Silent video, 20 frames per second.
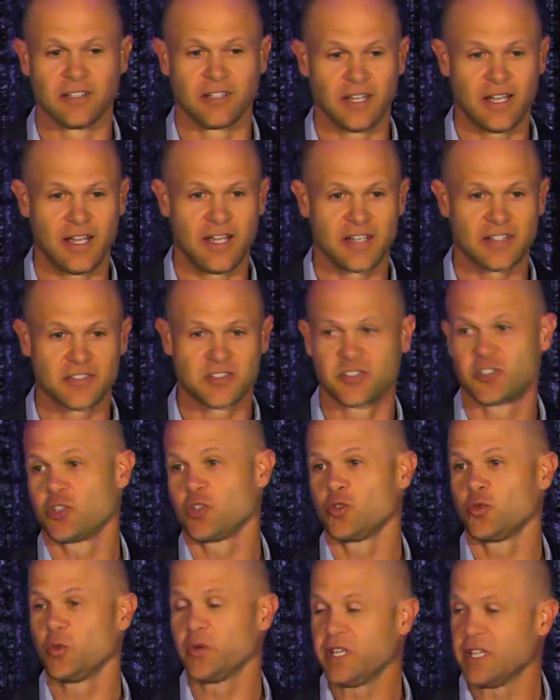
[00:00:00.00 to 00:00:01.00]
the last
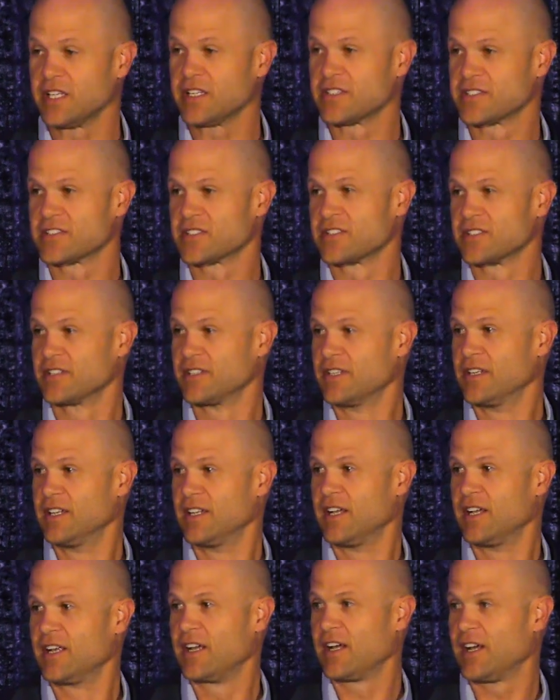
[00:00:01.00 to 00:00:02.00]
2 weeks,
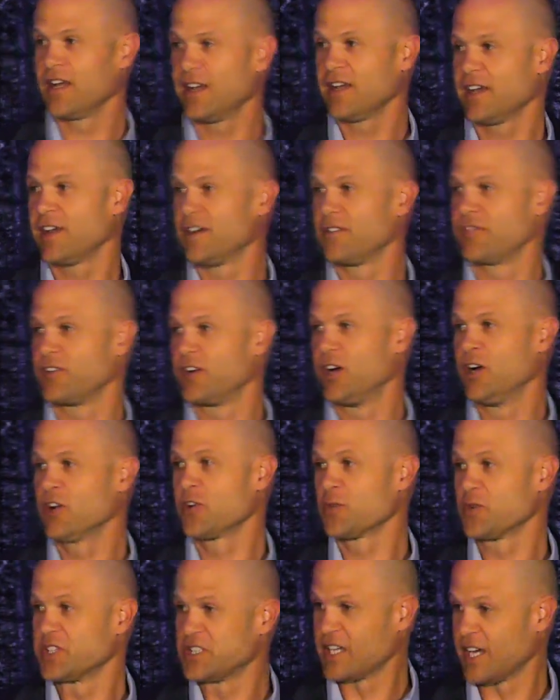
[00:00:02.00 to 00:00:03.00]
I have
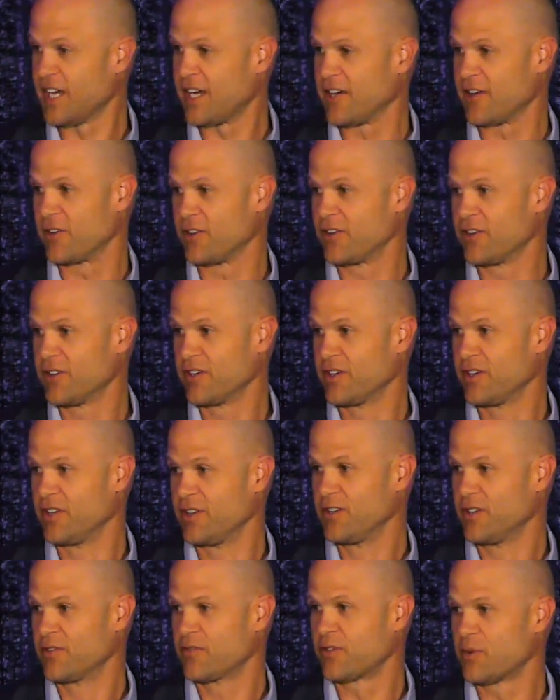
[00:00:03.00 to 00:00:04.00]
unretired
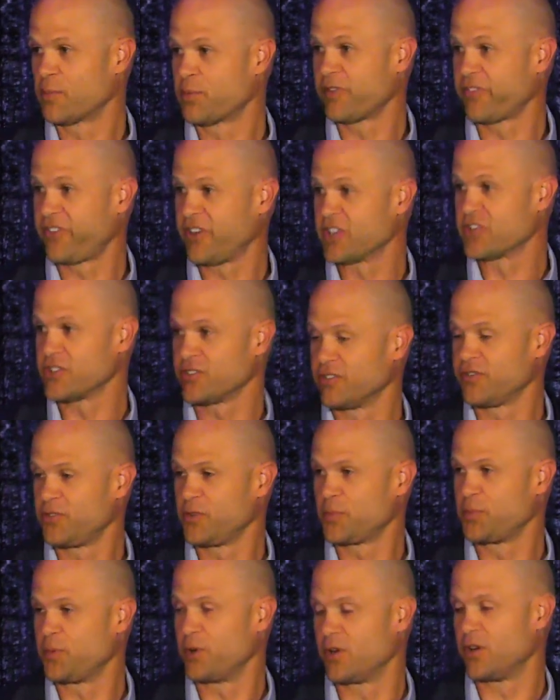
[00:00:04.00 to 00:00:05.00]
from professional
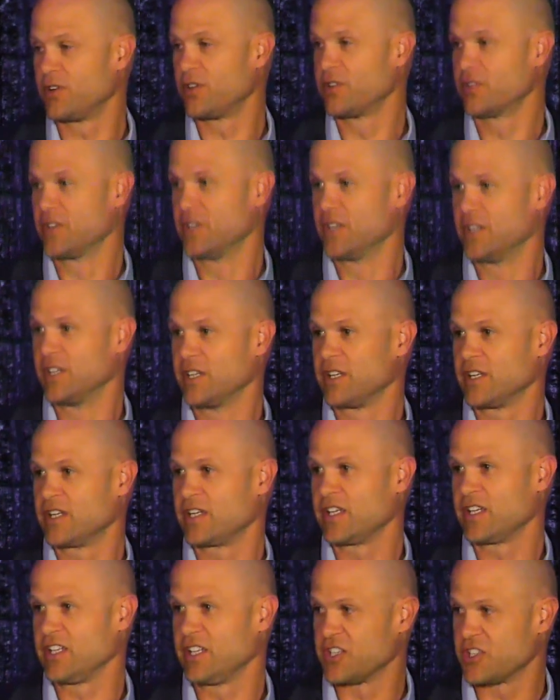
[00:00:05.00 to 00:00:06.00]

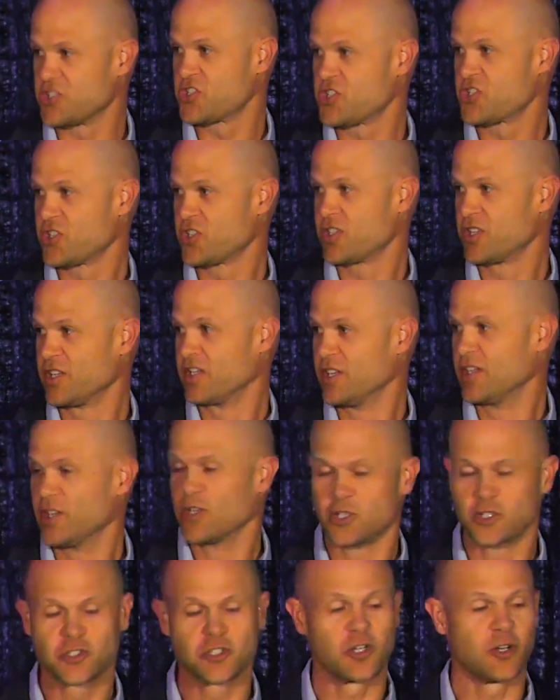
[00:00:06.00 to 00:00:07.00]
football-ish.
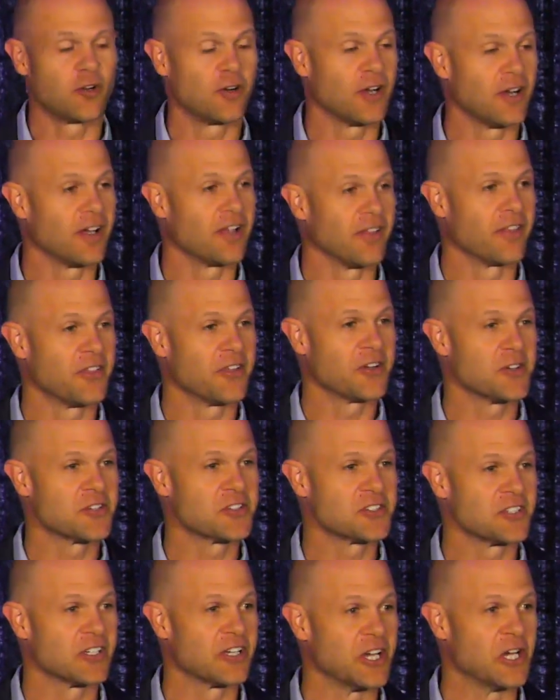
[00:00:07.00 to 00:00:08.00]
So there
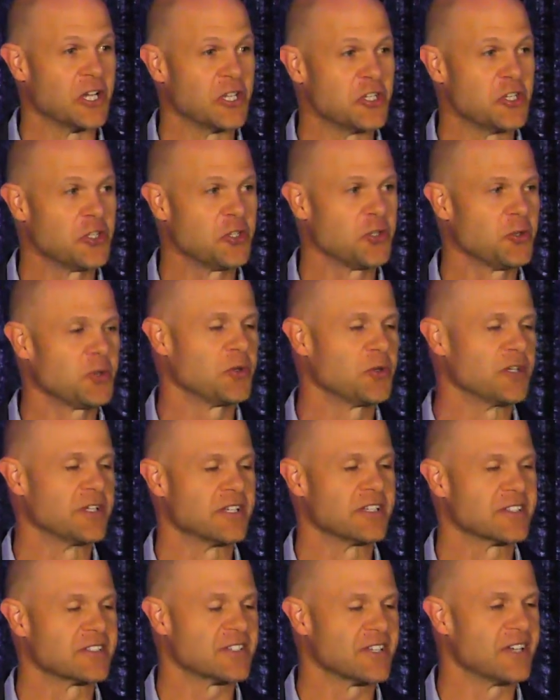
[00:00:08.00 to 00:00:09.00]
is a
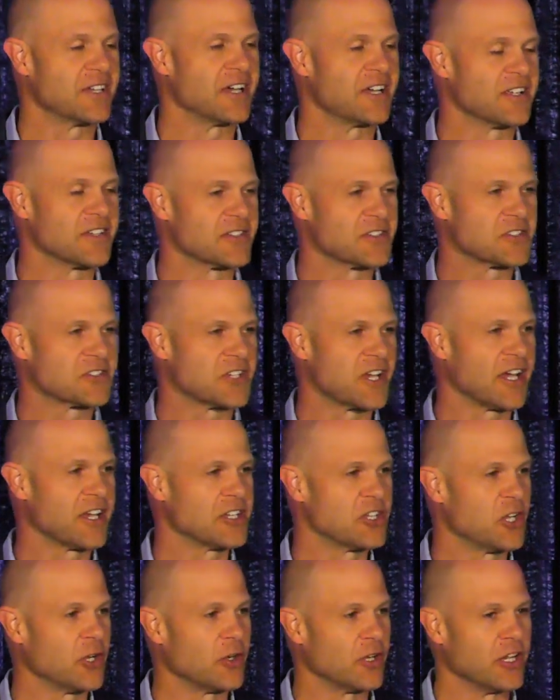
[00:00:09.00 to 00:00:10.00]
new, side
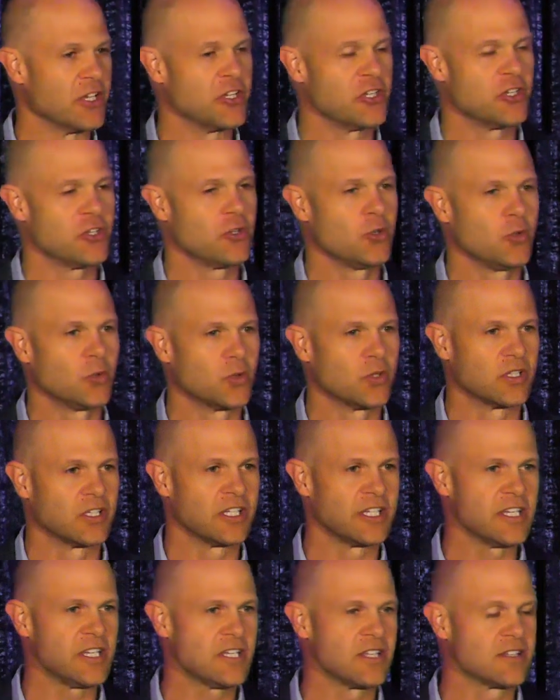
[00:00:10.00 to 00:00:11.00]
note, a new
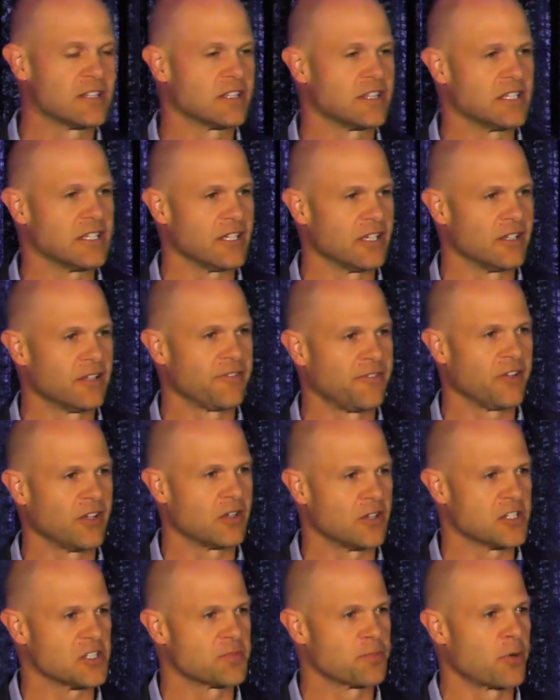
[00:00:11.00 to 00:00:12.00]
league that the
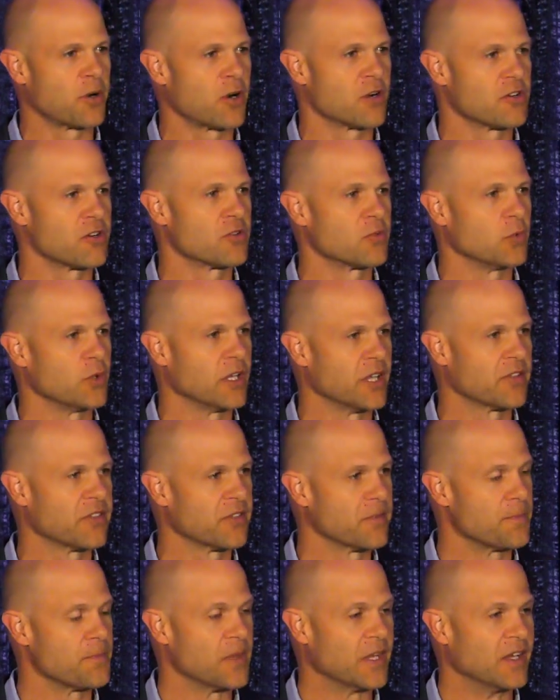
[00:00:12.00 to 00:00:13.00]
NFL has partnered
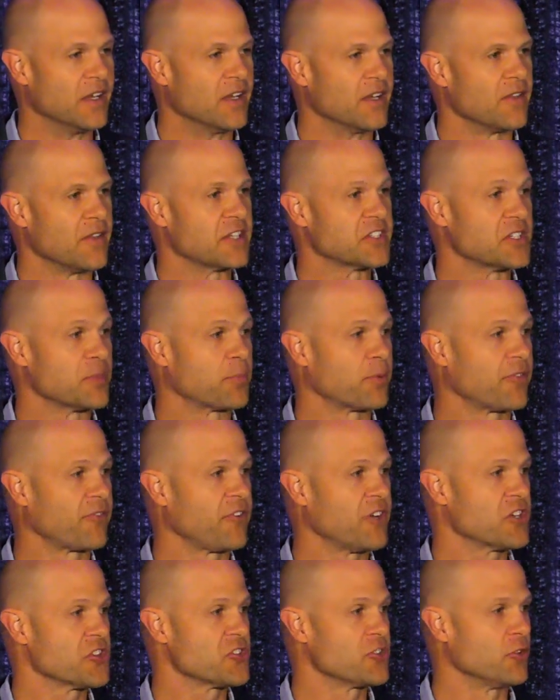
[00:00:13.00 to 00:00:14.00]
with that's a
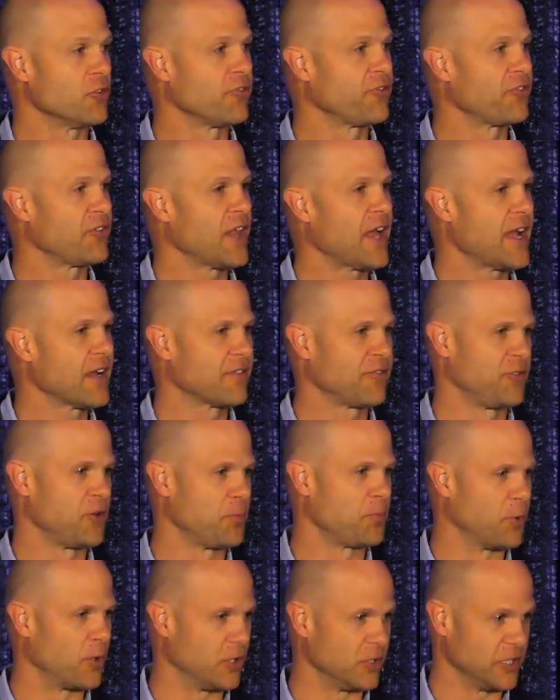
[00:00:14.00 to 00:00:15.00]
professional flag
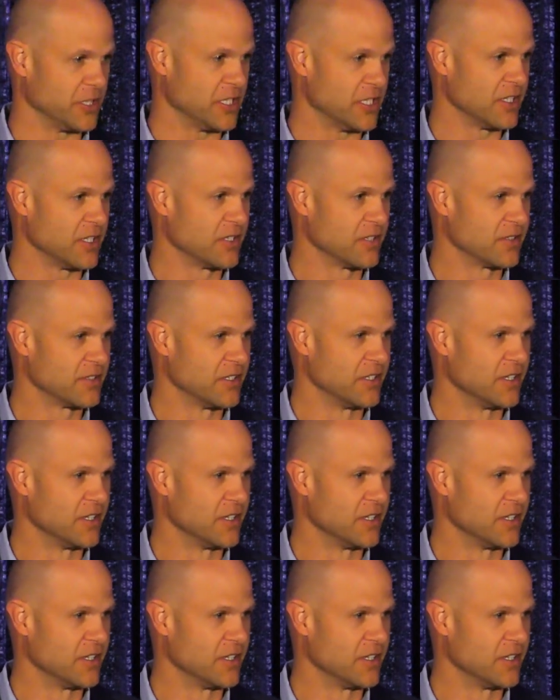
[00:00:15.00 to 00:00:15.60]
football league.